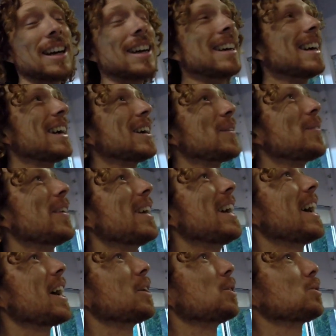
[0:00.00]
and
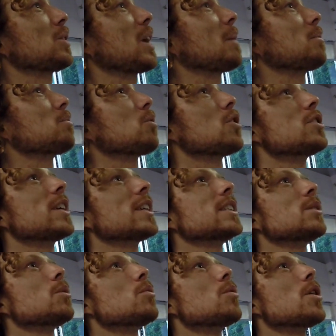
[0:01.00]
also a couple of projects
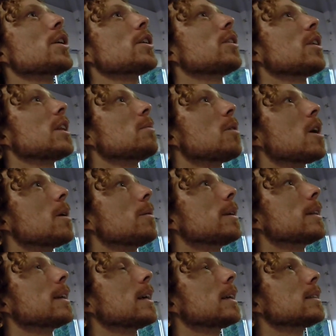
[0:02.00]
that we're working on at the
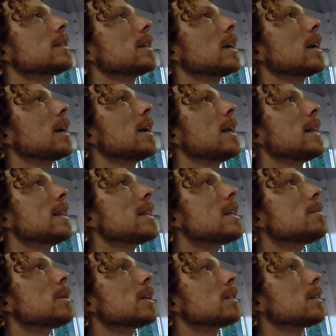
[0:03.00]
moment that a
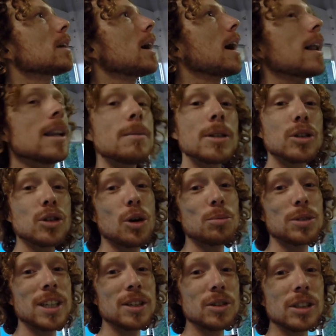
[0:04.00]
little bit top
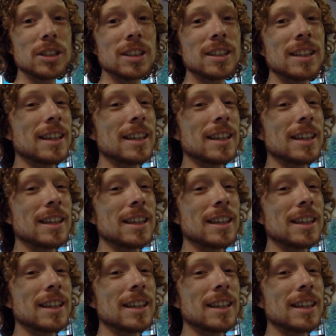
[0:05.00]
secret.